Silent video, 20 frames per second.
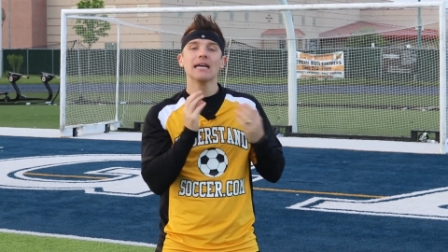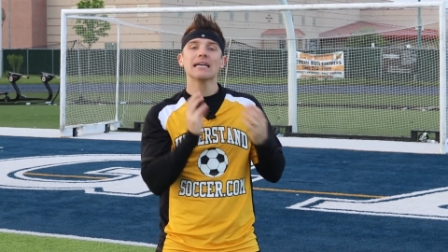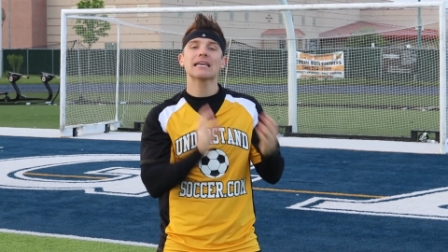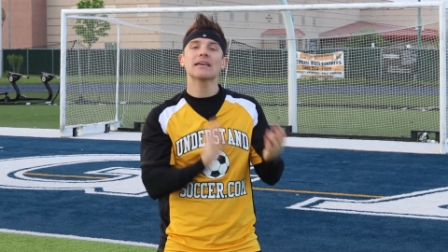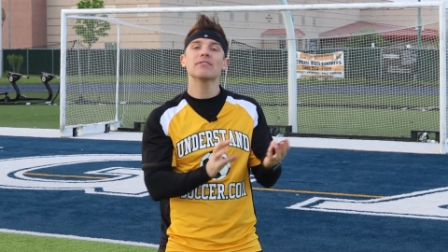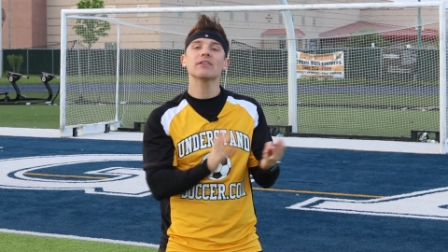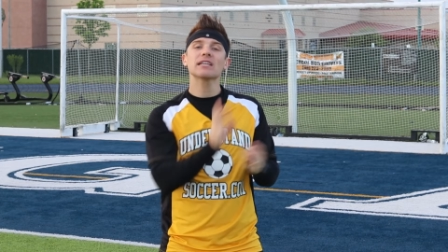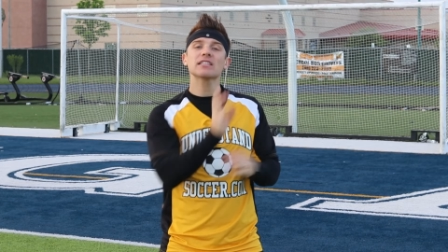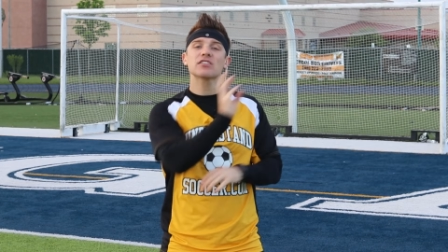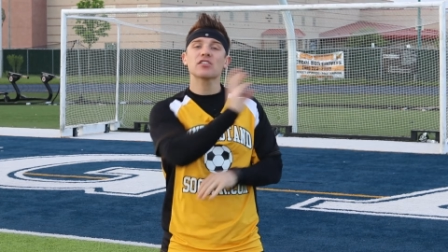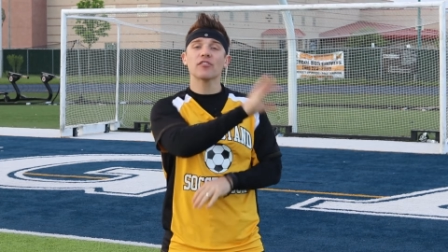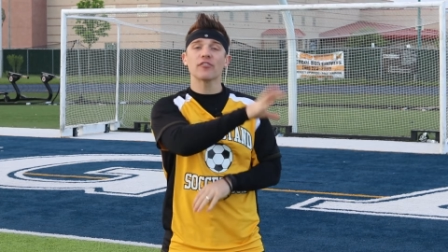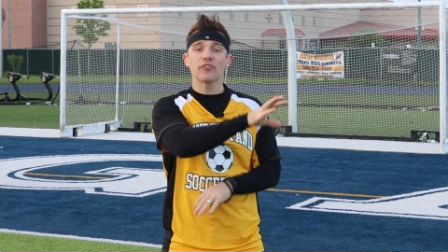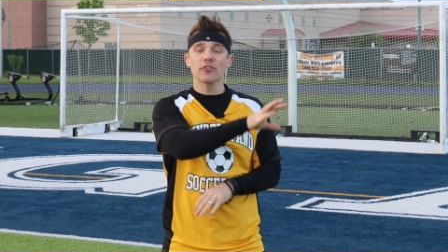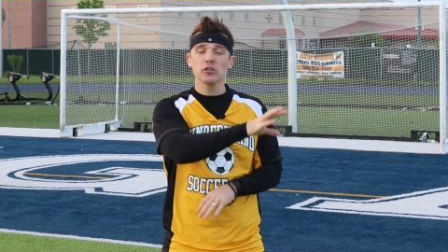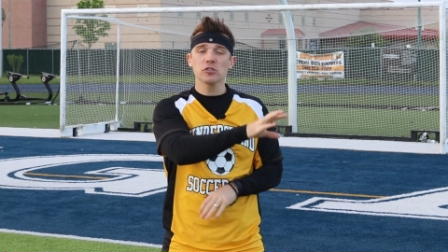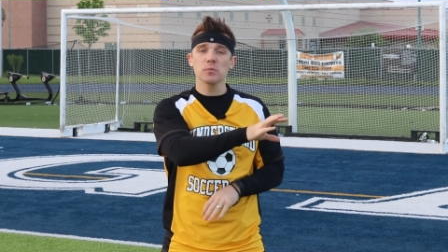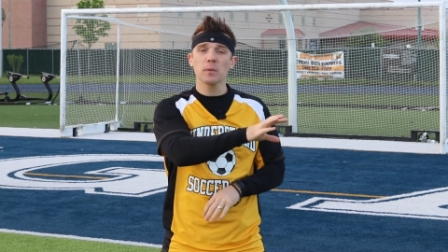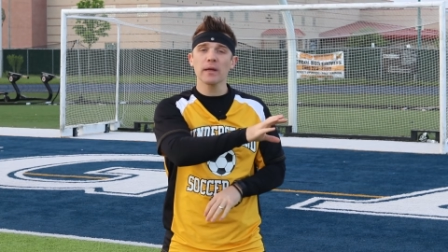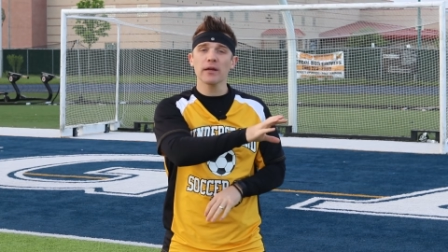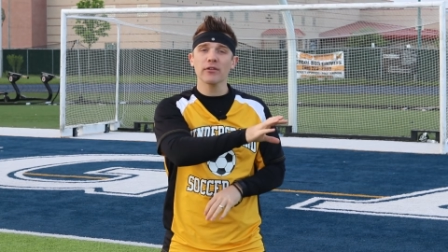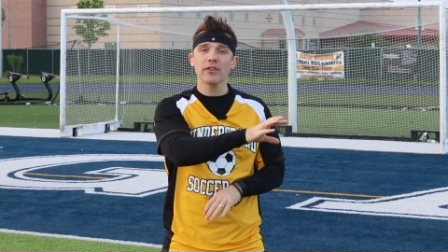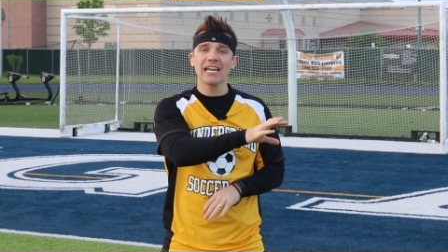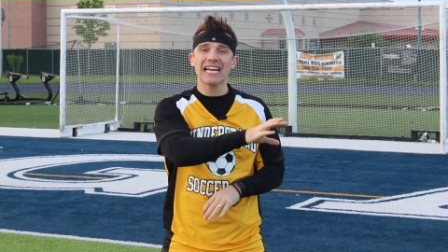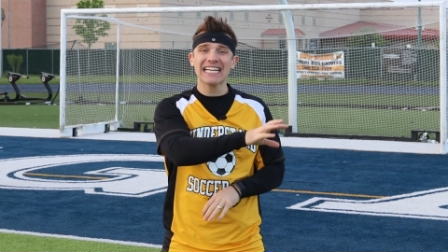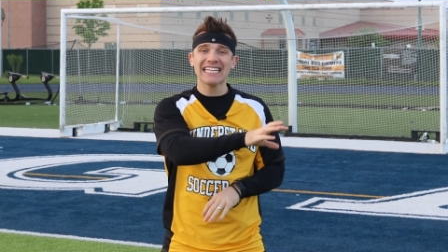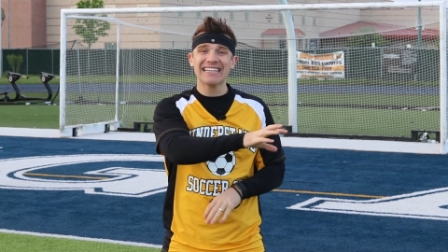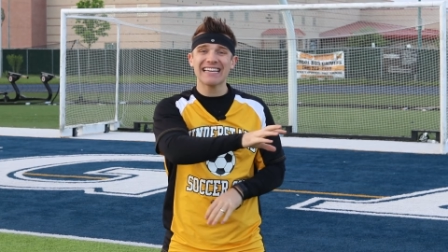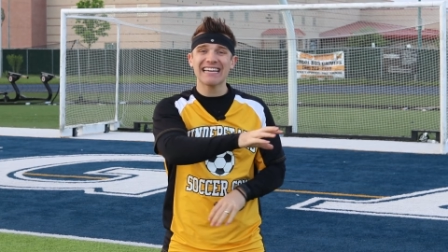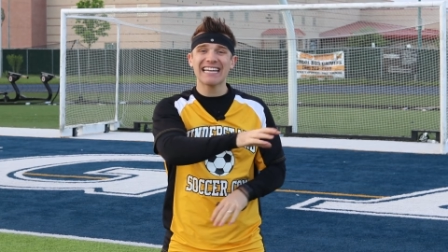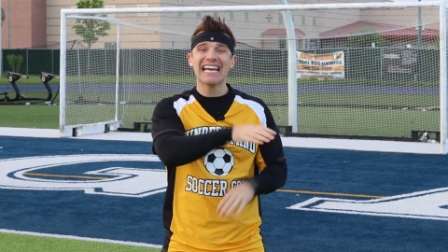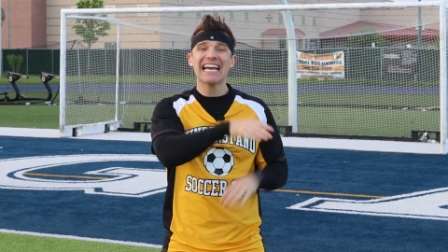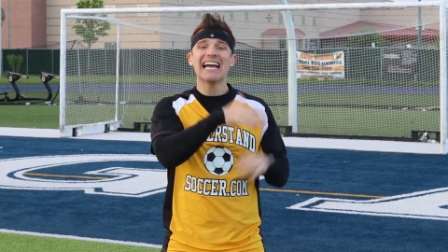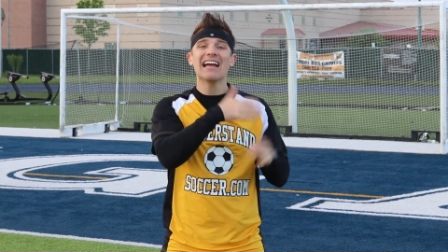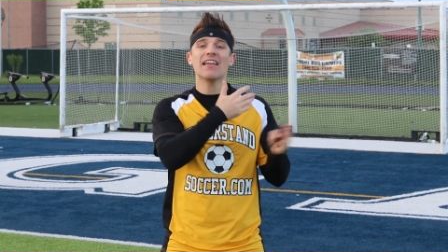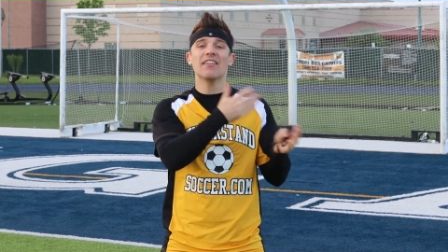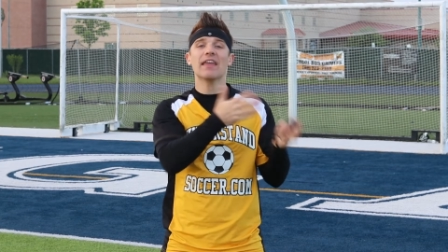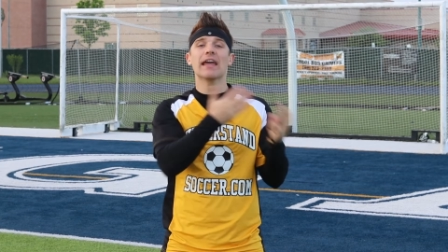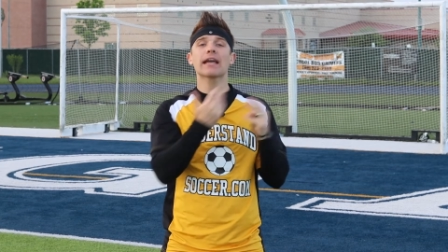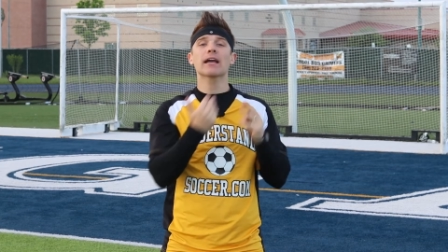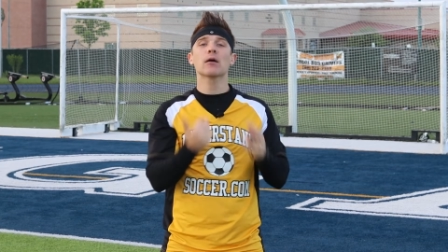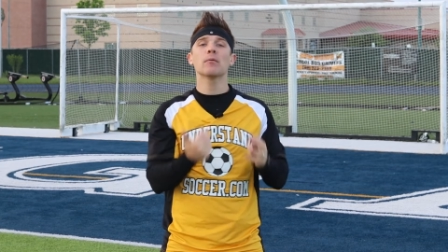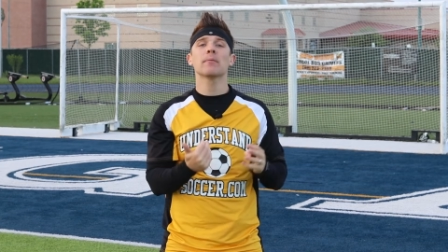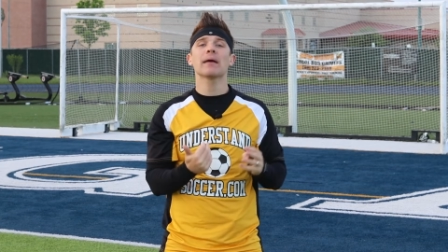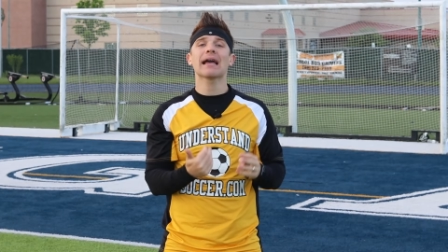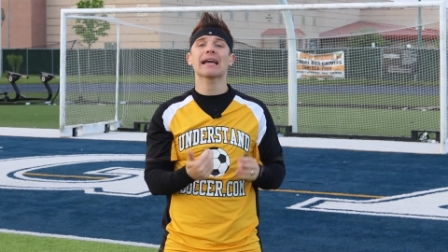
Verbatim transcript: giving it to the first player that I did, and they come